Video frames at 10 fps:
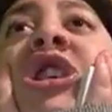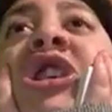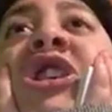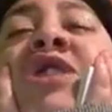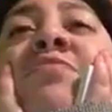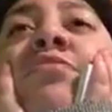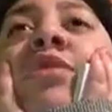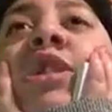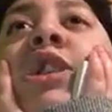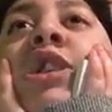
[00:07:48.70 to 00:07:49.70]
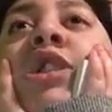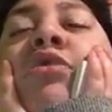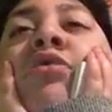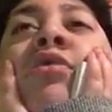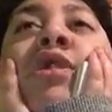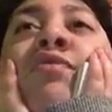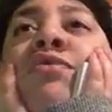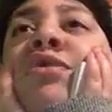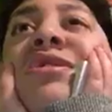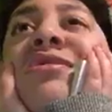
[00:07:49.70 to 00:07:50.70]
like
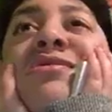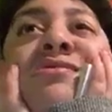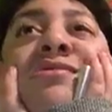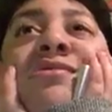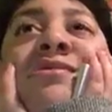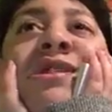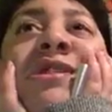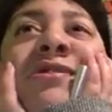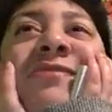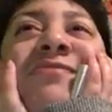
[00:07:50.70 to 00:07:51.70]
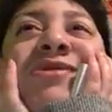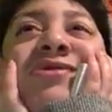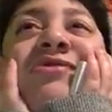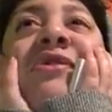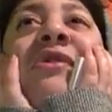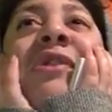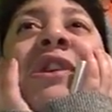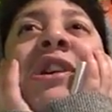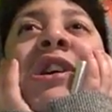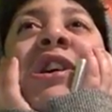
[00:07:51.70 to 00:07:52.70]
21 years old and I'm slow
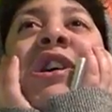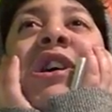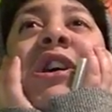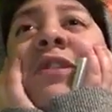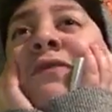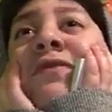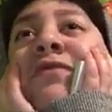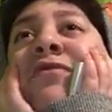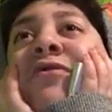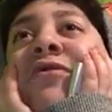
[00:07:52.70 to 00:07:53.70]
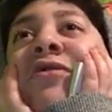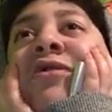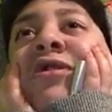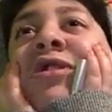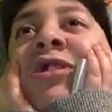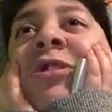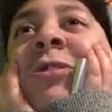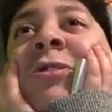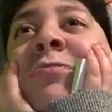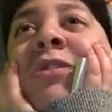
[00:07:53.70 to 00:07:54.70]
at first.
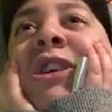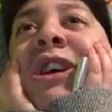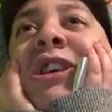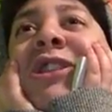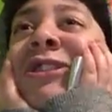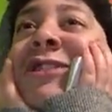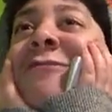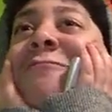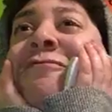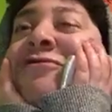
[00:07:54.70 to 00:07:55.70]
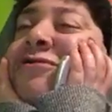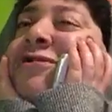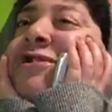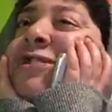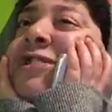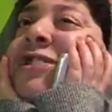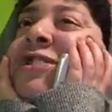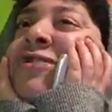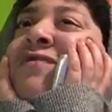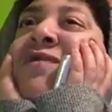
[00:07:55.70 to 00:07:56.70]
Because this person
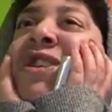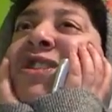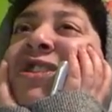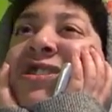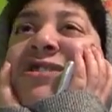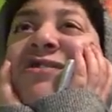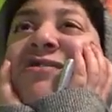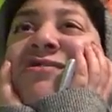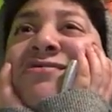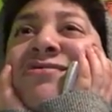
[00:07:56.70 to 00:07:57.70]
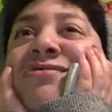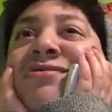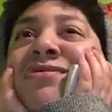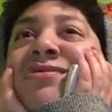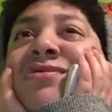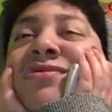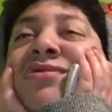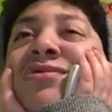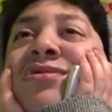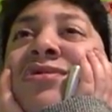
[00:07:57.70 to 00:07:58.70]
right here
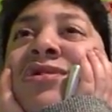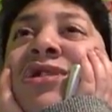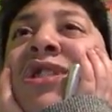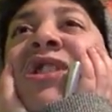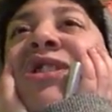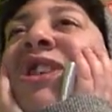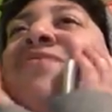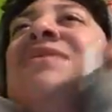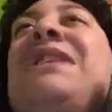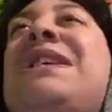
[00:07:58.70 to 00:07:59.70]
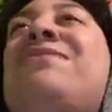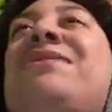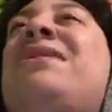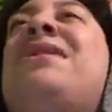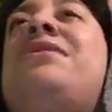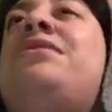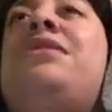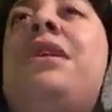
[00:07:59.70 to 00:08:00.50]
never has sex